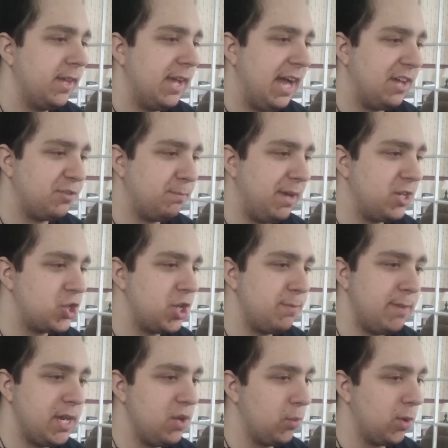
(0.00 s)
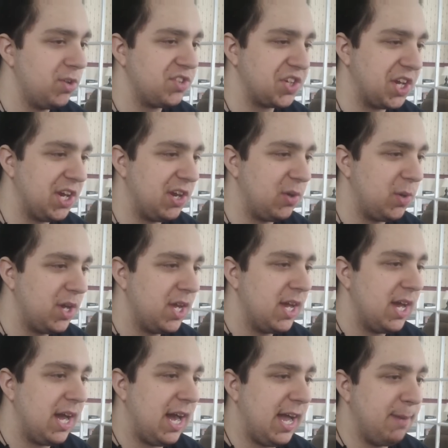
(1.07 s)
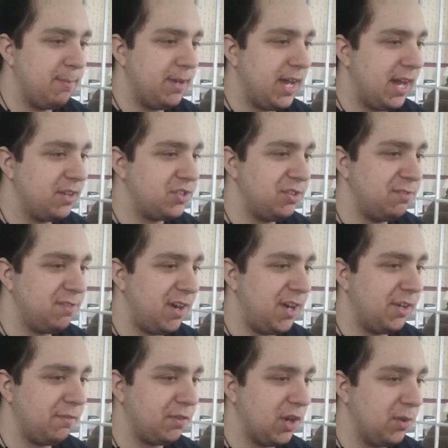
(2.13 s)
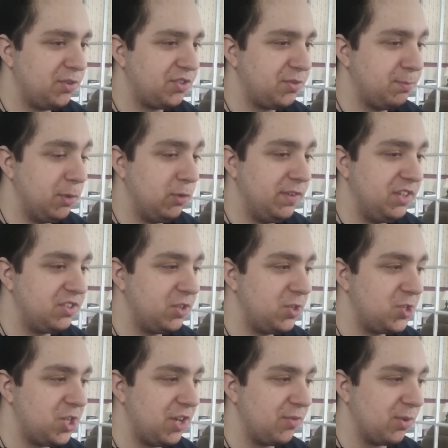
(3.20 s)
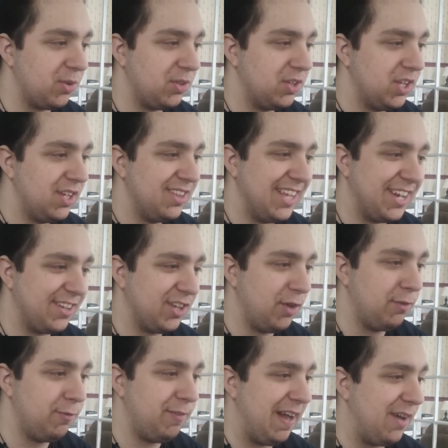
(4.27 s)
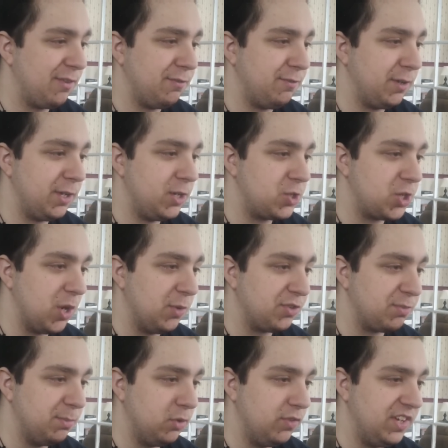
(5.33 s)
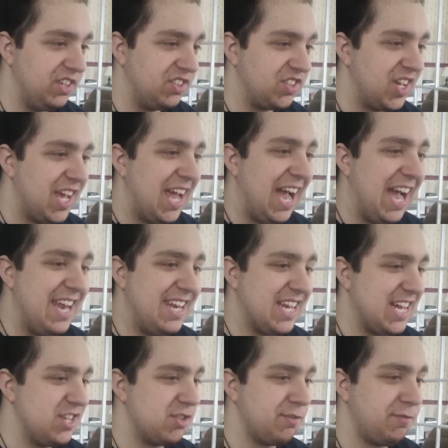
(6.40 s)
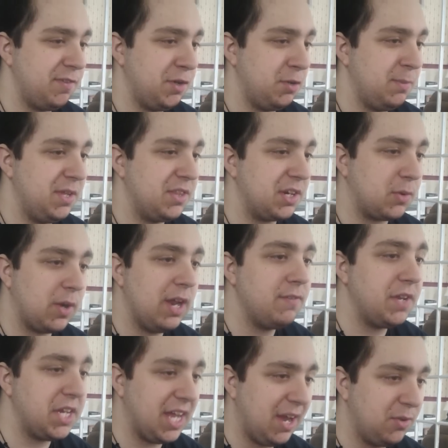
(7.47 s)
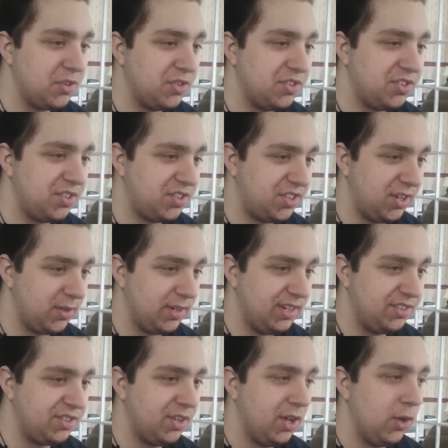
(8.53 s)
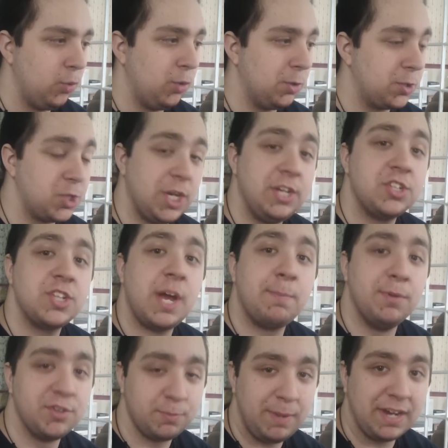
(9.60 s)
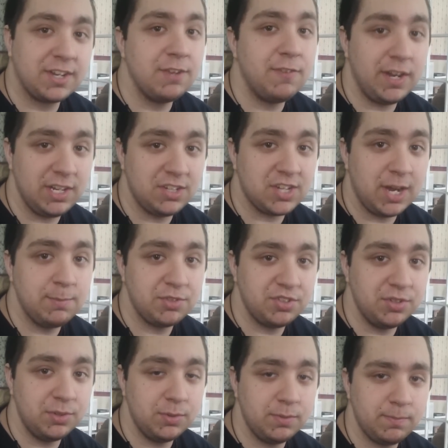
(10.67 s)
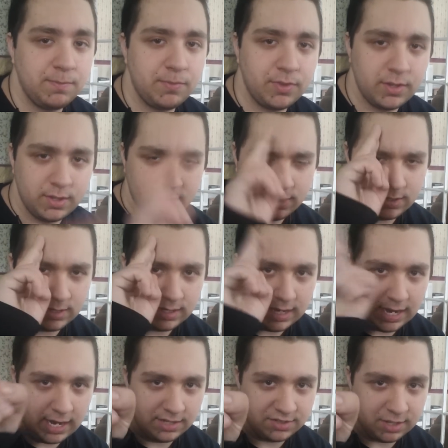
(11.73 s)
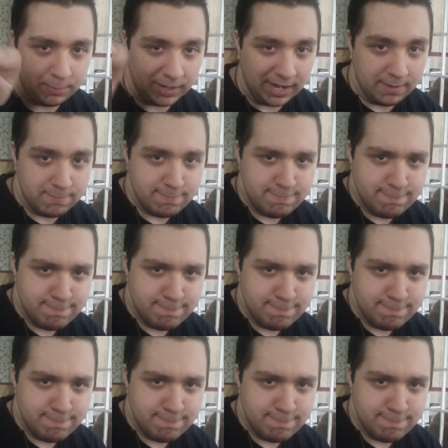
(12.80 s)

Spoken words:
As mentioned many words ago, I'm not too fond of ghost movies in general, let alone found footage ghost movies, and neither film in the Grave Encounters series will change that perspective anytime soon. Subbreak out.